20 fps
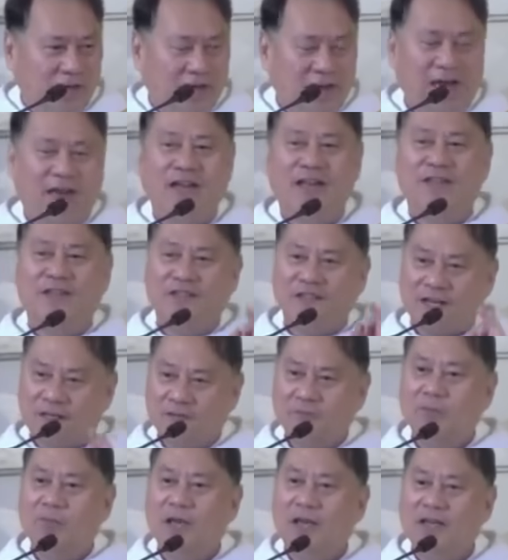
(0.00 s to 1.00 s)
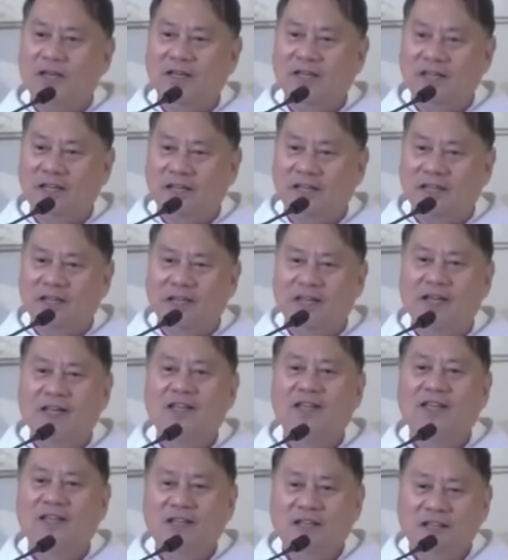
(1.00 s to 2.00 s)
And Saint Benedict,
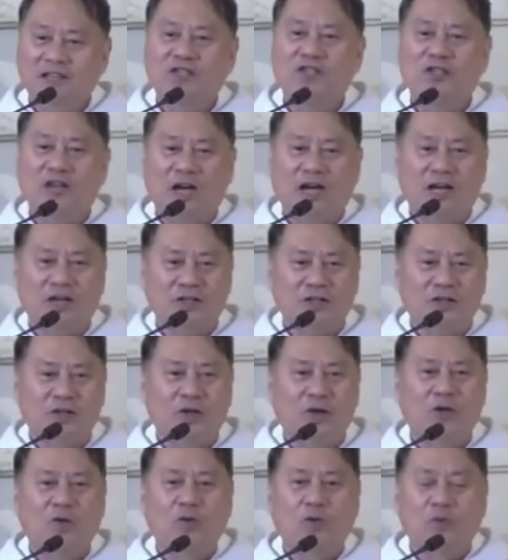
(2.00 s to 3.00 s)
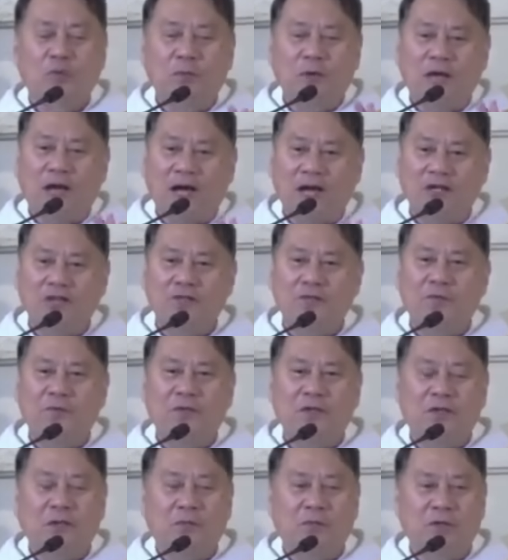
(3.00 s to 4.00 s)
teach us to be
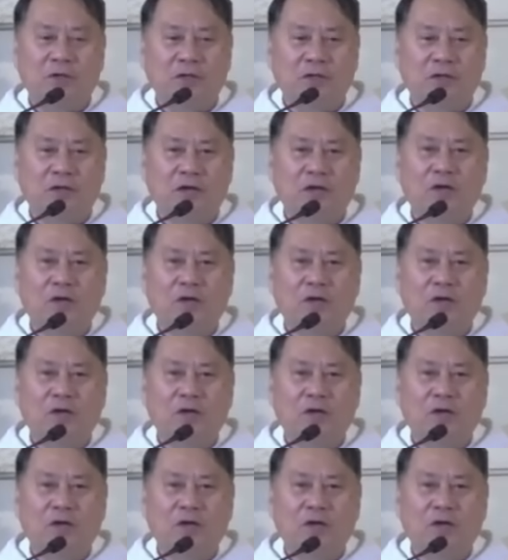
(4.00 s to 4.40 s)
hospitable,